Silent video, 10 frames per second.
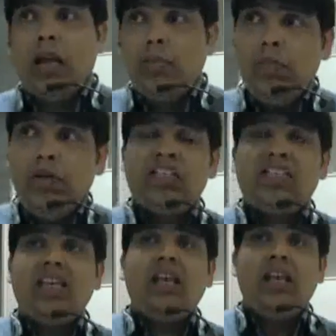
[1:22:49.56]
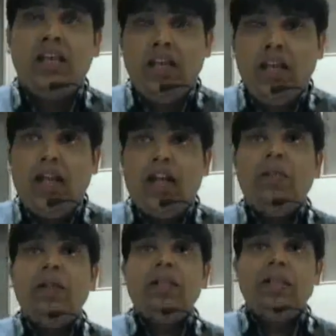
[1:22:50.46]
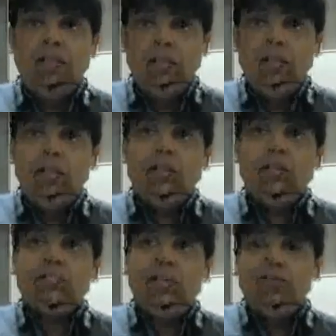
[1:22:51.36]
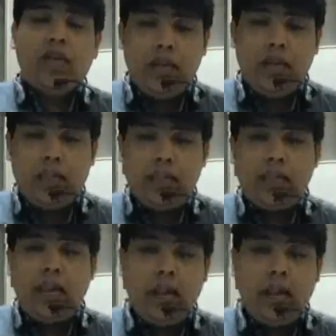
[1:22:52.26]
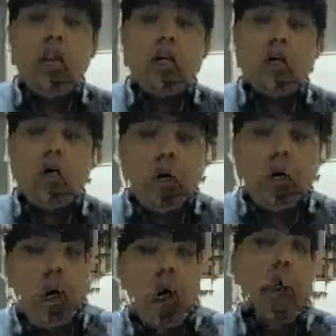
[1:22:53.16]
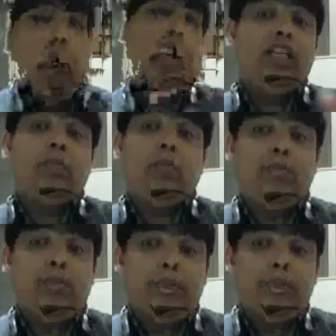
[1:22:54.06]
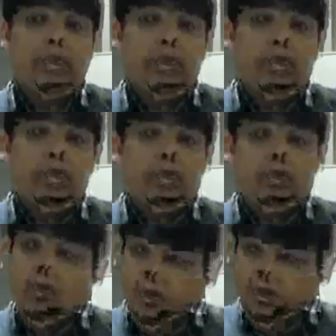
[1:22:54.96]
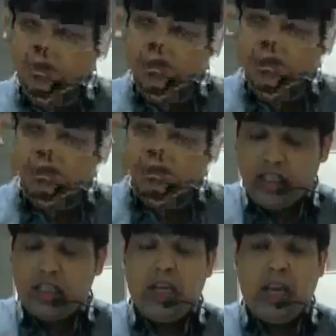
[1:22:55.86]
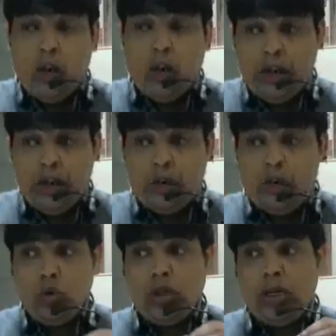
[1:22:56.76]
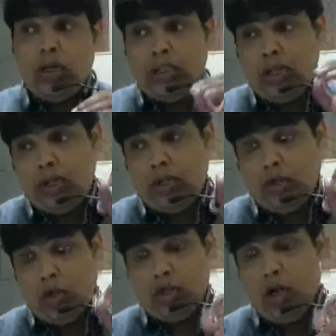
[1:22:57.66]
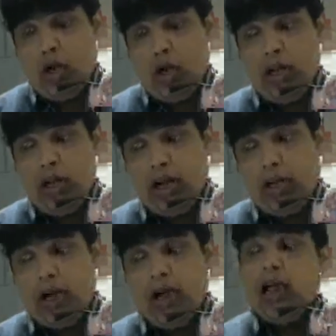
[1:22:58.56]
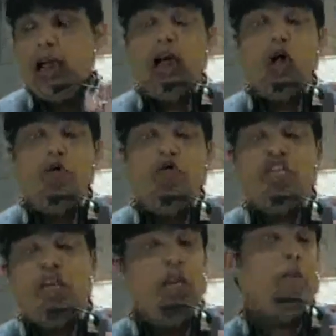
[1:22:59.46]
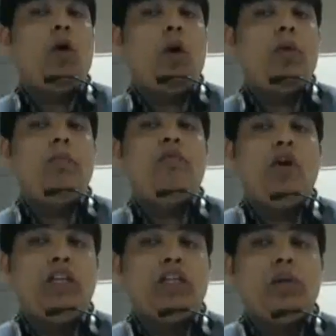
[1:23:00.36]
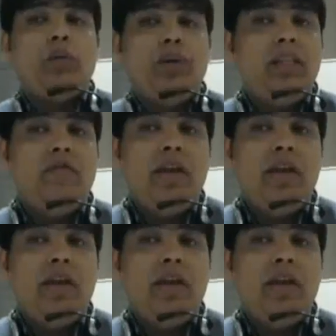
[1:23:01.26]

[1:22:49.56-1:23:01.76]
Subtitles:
timely basis salary, admin salary, staff salary, debt salary. So there we face problem. So this, according to the cost accounting people, they don't face any problem for distributing